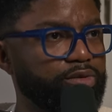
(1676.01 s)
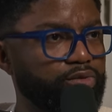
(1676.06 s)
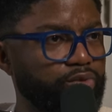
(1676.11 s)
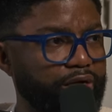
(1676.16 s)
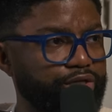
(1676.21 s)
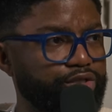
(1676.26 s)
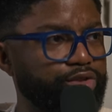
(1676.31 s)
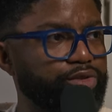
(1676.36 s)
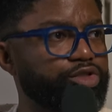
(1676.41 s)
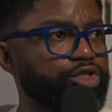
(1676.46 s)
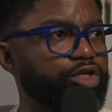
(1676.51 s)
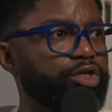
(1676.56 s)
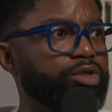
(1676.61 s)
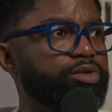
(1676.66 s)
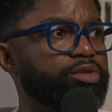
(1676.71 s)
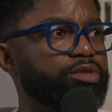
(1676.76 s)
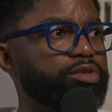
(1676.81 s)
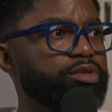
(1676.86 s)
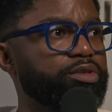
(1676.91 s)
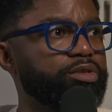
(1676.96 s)
Write your
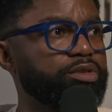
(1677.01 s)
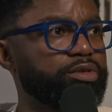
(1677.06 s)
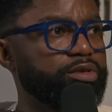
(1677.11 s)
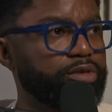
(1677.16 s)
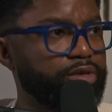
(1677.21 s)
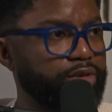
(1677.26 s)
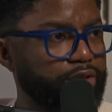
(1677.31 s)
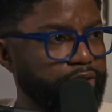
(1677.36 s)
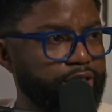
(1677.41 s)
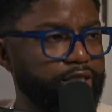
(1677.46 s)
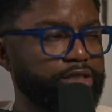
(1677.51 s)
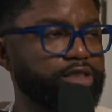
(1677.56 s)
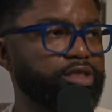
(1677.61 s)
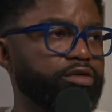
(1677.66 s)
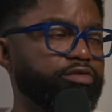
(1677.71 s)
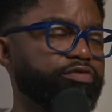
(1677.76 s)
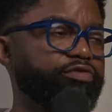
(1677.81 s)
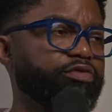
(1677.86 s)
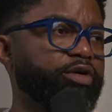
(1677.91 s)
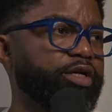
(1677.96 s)
jokes, get to
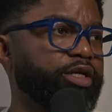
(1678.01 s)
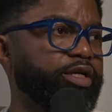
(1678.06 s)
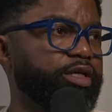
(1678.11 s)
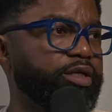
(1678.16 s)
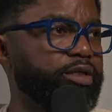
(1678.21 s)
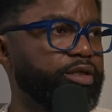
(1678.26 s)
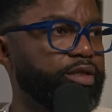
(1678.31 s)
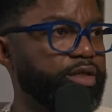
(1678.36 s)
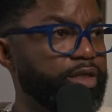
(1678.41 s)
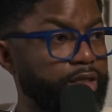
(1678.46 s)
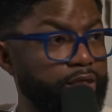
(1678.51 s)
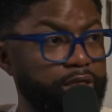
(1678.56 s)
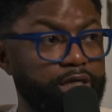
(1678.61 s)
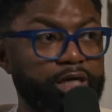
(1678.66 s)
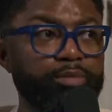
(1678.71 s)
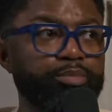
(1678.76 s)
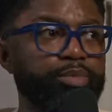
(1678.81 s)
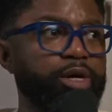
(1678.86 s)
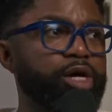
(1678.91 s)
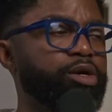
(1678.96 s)
the funny,
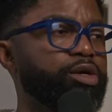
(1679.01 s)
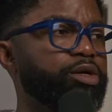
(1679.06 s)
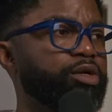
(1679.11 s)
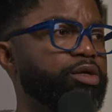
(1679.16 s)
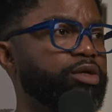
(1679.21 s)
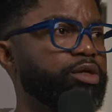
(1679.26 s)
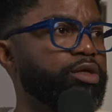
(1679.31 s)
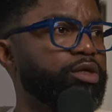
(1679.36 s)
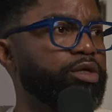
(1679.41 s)
get better.